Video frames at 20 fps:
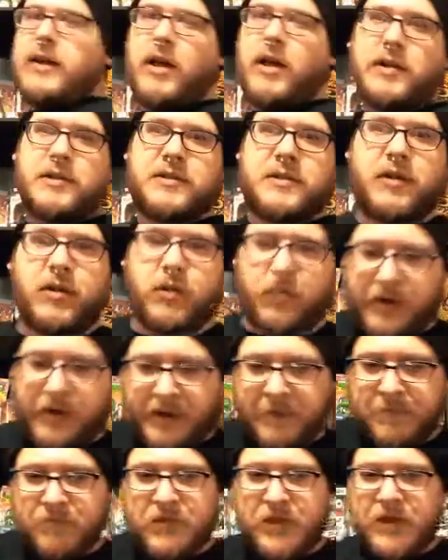and I lost it
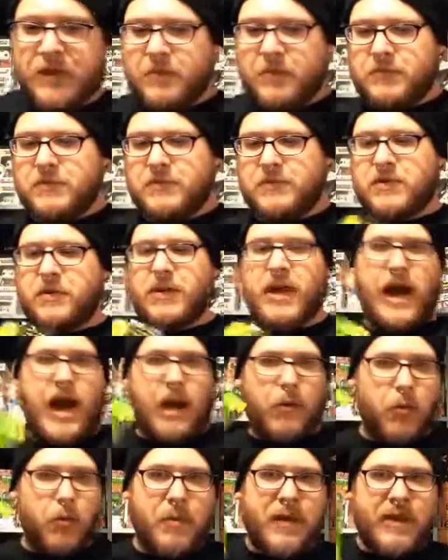already. So yeah,
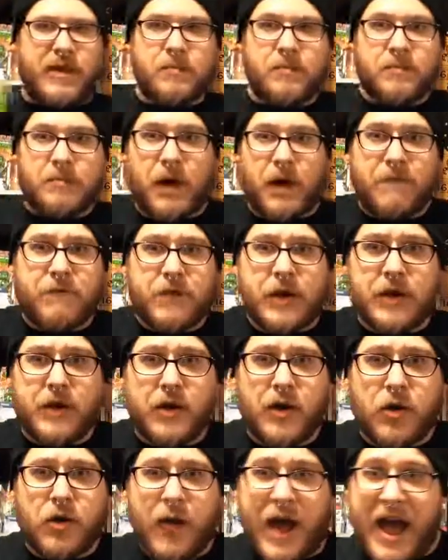I will make a
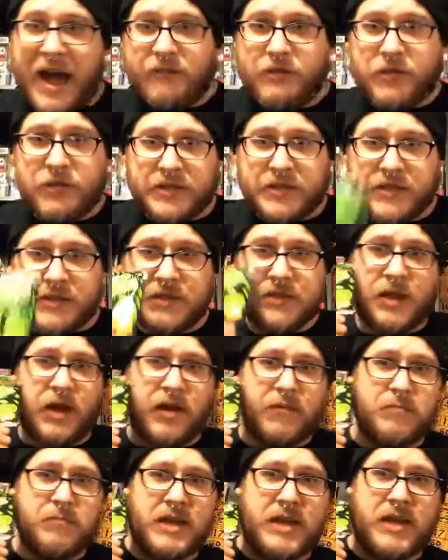video after this
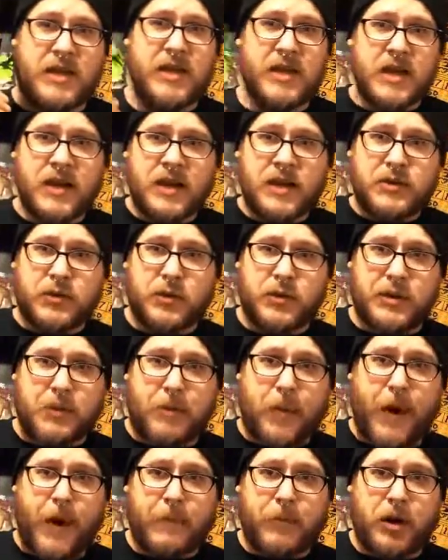of me doing the
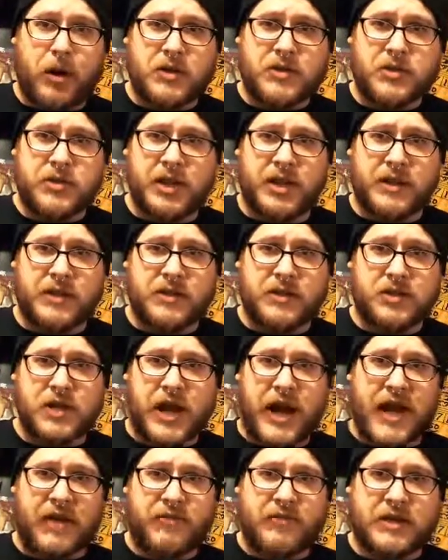Pop Rocks challenge.
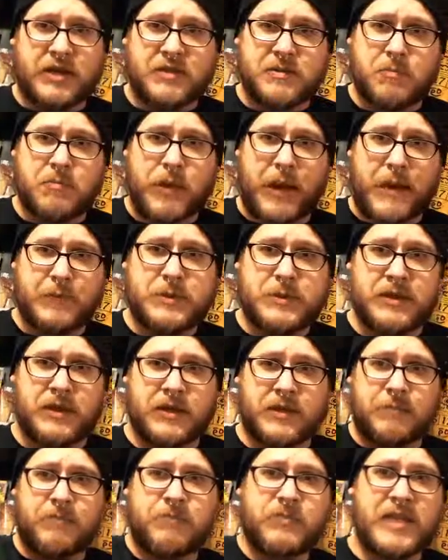I have to get some
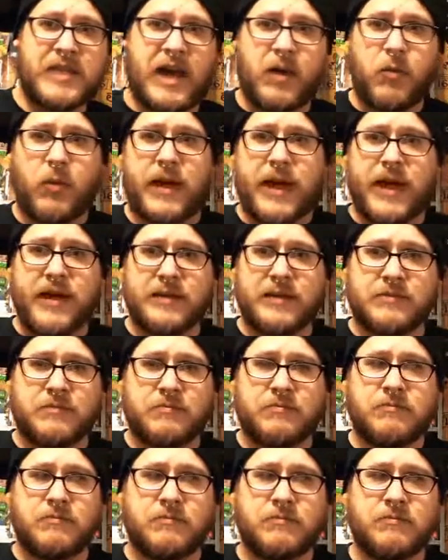Pepsi. That way I
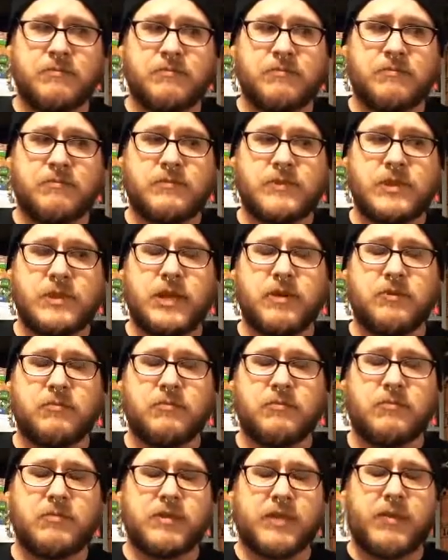can, you
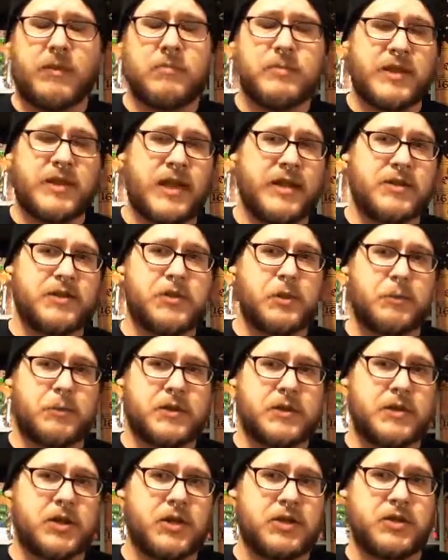know, live up to that
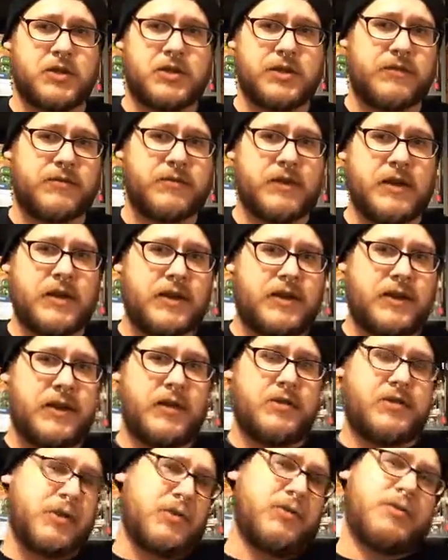superstition of, you
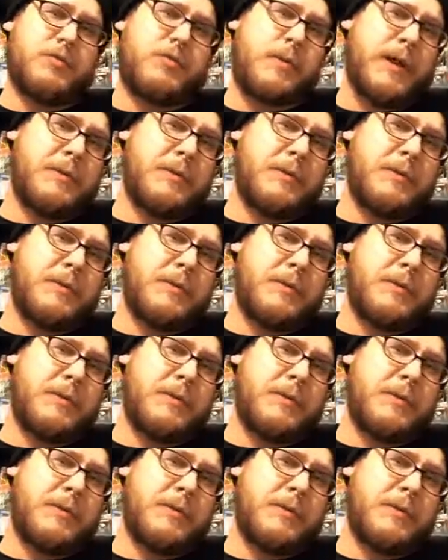know, don't do